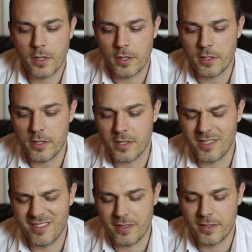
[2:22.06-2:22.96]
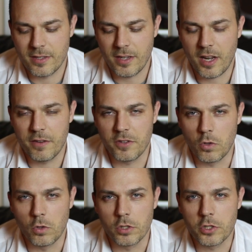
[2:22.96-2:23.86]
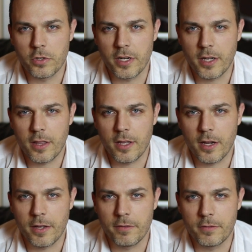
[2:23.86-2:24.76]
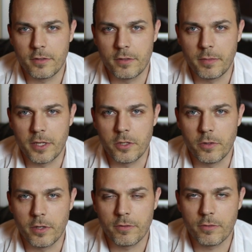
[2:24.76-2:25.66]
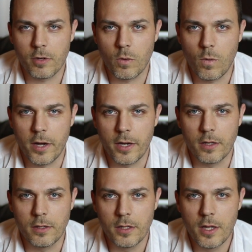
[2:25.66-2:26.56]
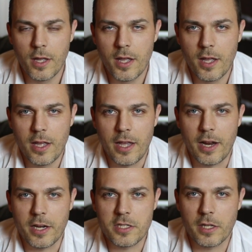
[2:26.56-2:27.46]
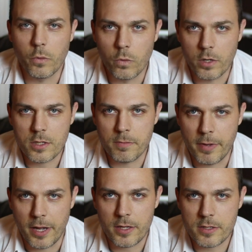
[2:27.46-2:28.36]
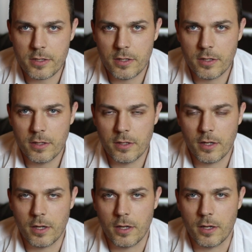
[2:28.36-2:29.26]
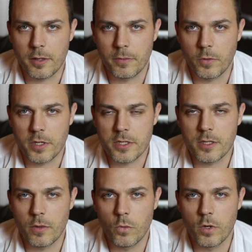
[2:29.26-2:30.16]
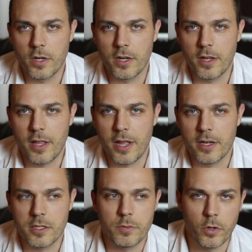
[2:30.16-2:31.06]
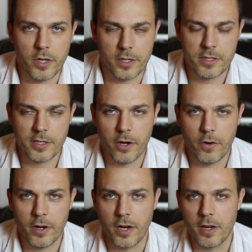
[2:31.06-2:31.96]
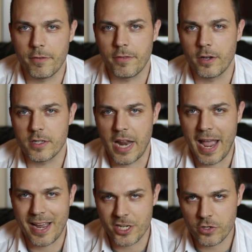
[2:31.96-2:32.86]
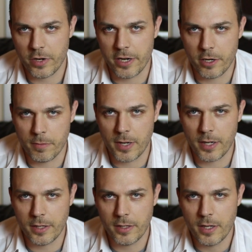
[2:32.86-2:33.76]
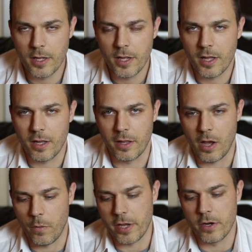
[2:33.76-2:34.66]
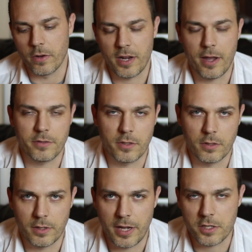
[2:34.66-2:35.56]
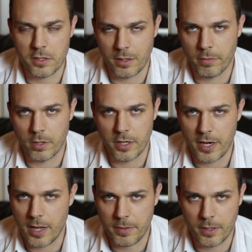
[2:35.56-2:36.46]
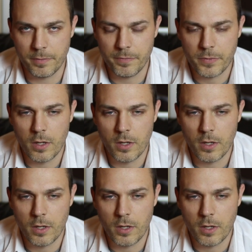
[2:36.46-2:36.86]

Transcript: This is kind of an older trick that I've been doing for a while. It actually works best with someone that is smoking a cigarette if there's an ashtray nearby. That way you don't have to actually burn a napkin.